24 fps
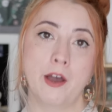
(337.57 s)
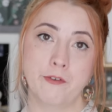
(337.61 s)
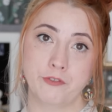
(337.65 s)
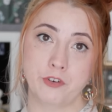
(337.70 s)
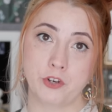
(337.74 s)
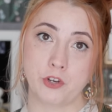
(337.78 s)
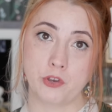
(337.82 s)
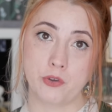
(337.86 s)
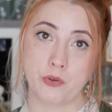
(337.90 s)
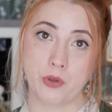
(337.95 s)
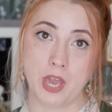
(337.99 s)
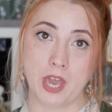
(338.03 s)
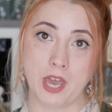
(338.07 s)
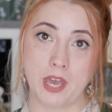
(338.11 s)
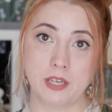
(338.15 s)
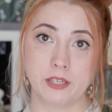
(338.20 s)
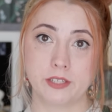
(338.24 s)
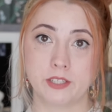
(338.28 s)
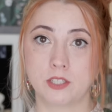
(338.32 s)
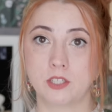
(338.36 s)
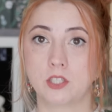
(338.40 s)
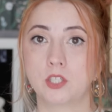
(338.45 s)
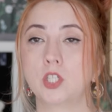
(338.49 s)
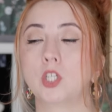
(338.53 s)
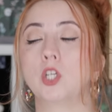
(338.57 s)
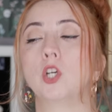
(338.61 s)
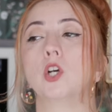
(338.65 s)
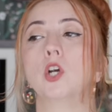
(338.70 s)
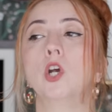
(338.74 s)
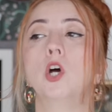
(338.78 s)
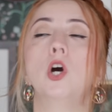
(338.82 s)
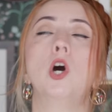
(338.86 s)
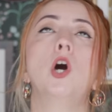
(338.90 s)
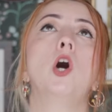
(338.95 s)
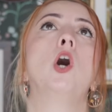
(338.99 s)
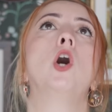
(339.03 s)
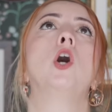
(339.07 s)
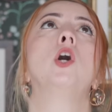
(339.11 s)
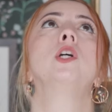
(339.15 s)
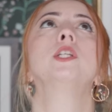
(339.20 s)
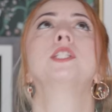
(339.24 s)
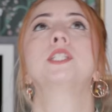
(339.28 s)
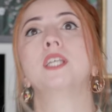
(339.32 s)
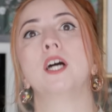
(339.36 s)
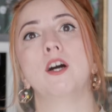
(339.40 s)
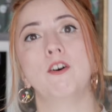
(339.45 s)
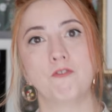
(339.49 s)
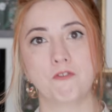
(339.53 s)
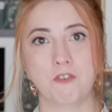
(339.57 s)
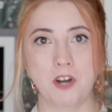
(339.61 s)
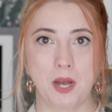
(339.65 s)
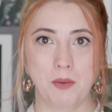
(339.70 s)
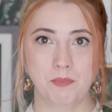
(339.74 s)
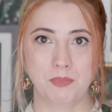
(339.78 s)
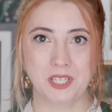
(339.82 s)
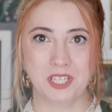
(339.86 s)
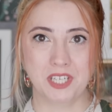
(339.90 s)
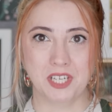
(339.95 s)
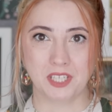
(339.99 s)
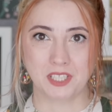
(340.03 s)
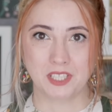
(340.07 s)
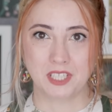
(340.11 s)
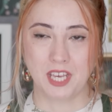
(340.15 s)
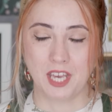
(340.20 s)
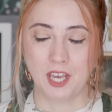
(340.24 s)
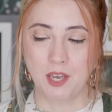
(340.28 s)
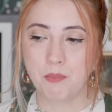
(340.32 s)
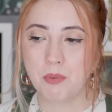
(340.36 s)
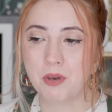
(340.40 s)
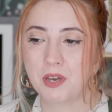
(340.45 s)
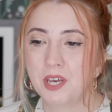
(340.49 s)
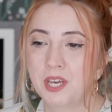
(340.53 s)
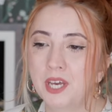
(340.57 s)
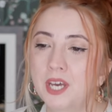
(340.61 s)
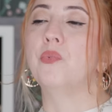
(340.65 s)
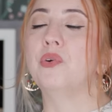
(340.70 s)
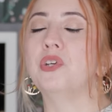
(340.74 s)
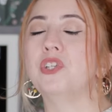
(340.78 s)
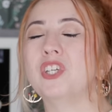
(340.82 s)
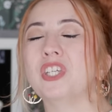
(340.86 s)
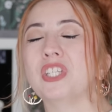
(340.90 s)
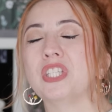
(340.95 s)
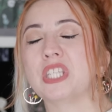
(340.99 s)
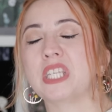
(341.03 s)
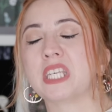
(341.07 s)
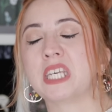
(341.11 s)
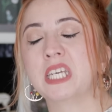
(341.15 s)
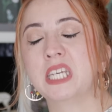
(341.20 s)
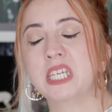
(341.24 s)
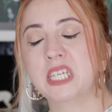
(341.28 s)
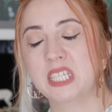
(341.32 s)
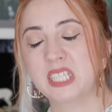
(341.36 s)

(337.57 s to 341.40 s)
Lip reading: After you get your whole self wrapped in duct tape, which is